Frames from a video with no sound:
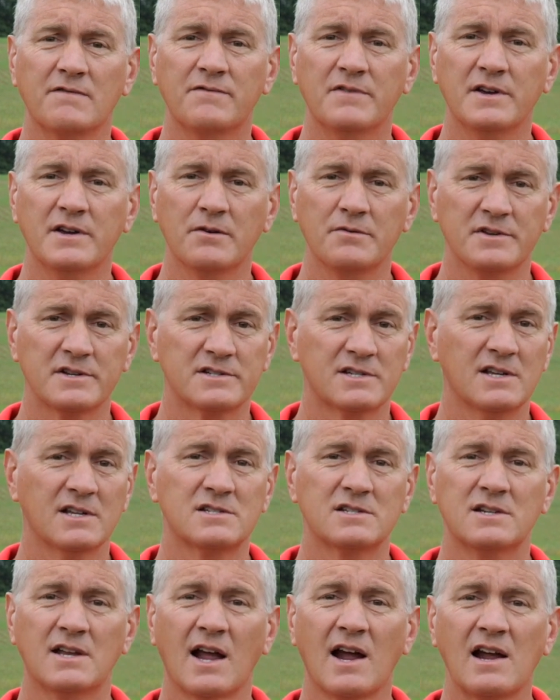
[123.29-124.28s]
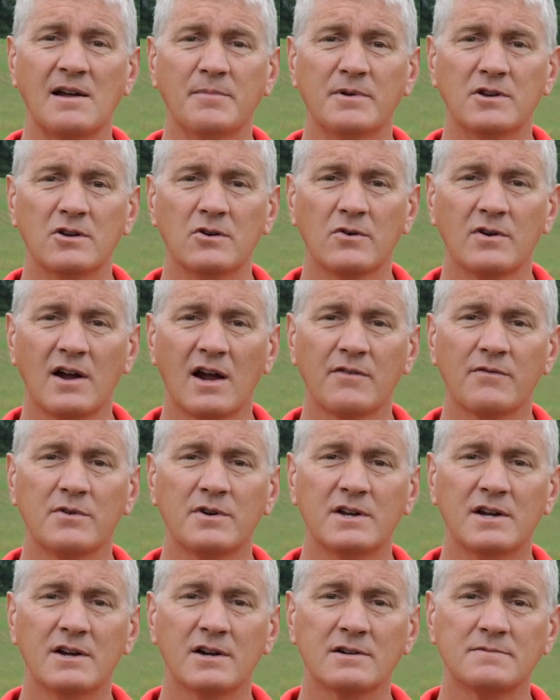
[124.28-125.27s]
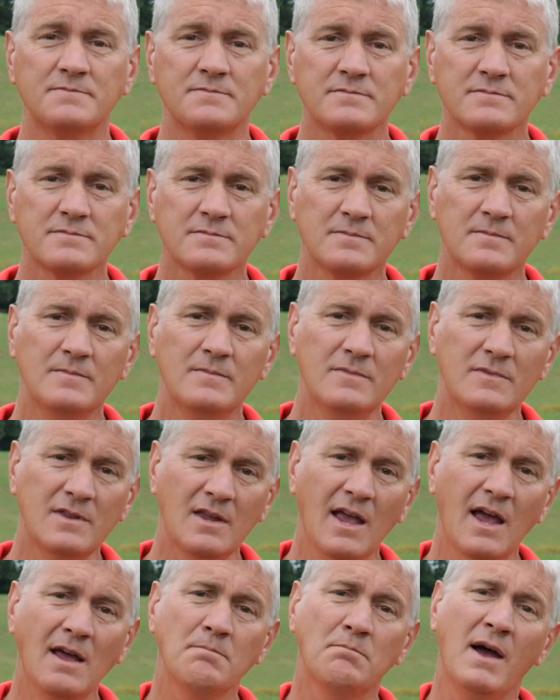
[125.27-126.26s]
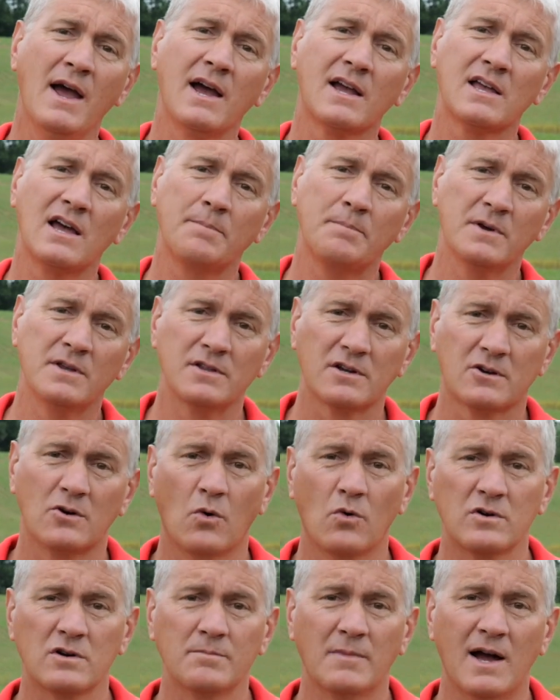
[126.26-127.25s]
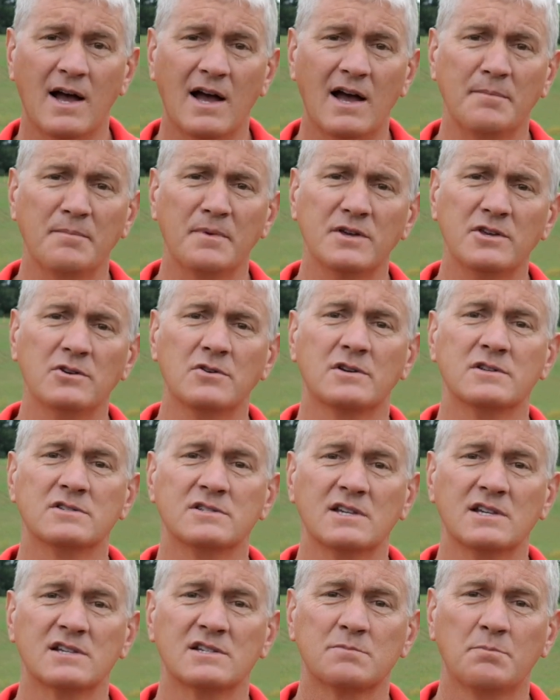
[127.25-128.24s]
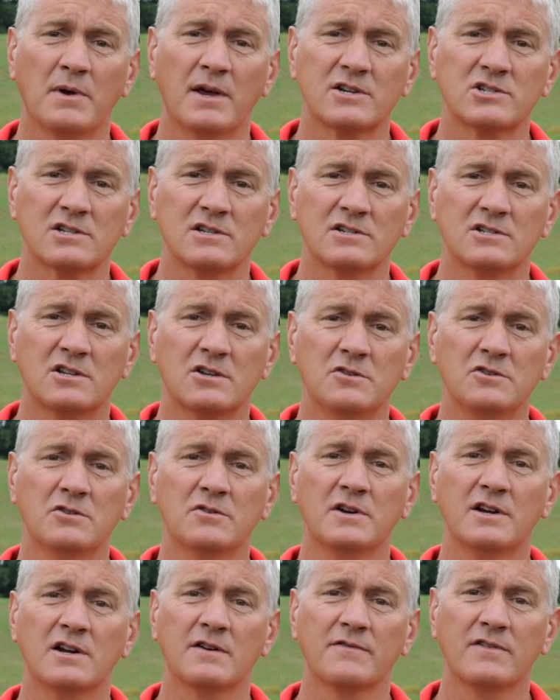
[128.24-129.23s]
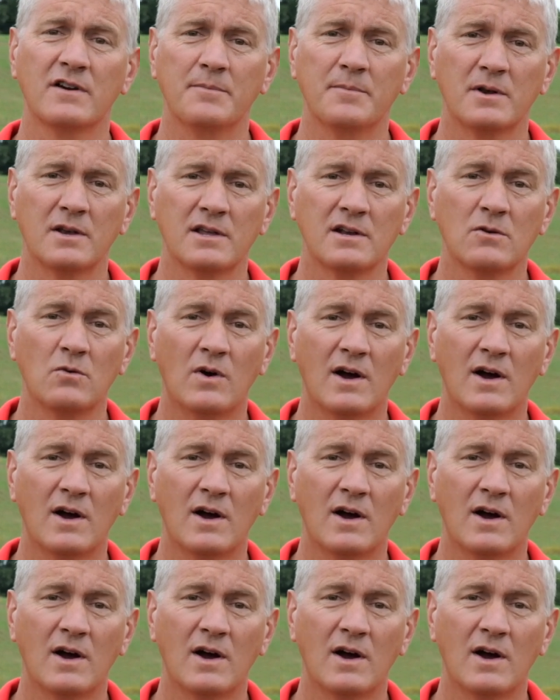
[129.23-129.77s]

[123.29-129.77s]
field. This gets dairy manure every year. And back up in the corner behind me, you can see a specialist who you'll hear from in a little